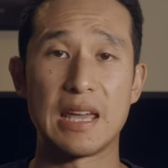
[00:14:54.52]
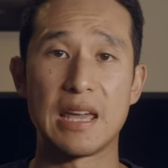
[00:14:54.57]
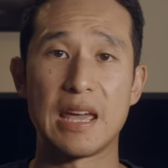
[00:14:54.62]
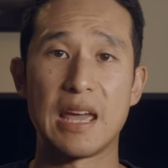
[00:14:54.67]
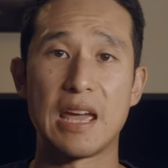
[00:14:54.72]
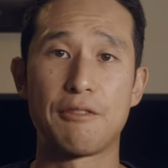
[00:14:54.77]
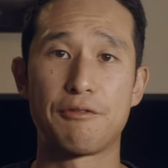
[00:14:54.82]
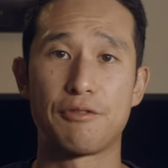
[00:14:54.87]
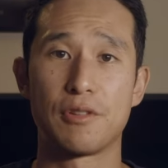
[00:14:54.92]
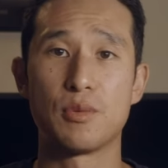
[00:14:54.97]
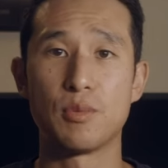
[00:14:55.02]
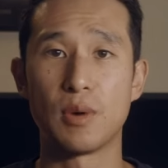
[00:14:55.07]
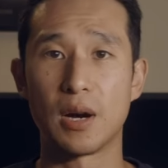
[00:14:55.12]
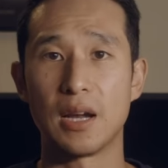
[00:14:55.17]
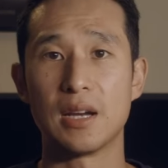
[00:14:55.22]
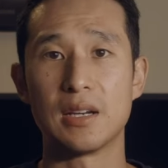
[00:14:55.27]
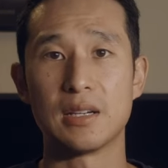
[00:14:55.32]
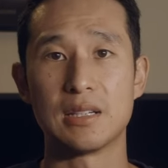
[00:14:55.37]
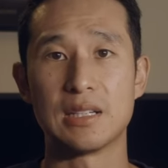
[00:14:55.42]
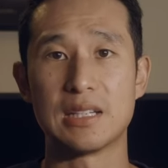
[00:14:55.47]

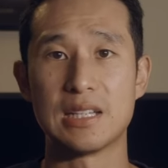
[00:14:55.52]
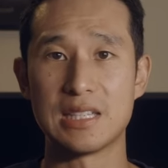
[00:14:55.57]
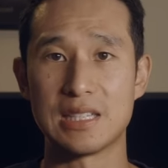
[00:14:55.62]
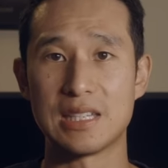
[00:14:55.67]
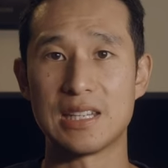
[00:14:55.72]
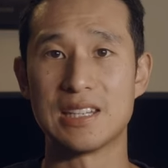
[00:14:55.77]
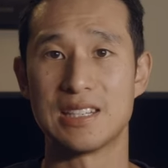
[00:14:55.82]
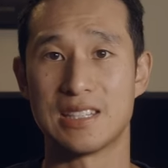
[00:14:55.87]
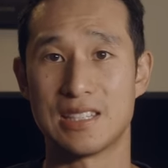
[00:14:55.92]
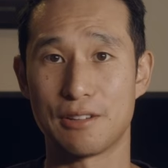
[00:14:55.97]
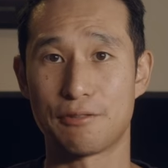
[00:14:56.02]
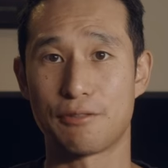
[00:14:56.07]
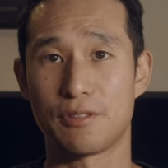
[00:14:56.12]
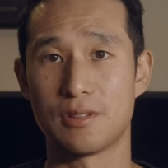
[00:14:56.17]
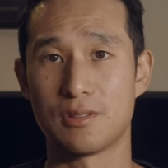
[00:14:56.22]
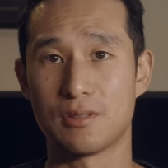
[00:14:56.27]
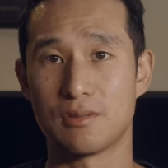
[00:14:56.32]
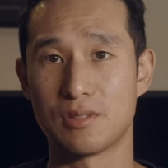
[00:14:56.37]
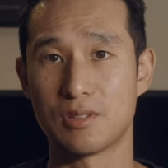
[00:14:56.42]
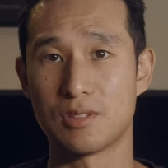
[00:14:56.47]
everyone is in a
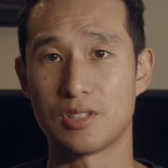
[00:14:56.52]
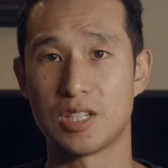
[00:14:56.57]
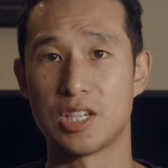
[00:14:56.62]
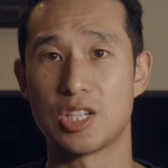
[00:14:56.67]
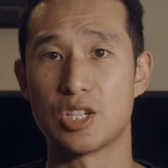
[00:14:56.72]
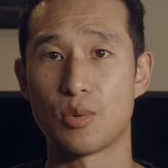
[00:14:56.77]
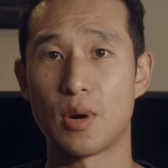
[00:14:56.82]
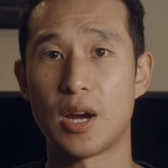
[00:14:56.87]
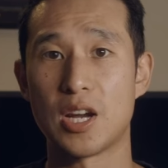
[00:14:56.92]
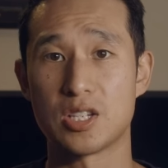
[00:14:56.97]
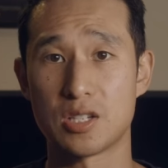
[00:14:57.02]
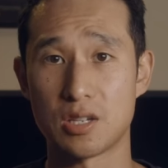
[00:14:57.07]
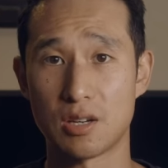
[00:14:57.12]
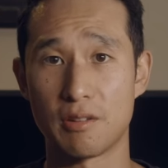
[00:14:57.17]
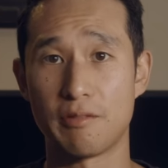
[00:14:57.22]
different situation,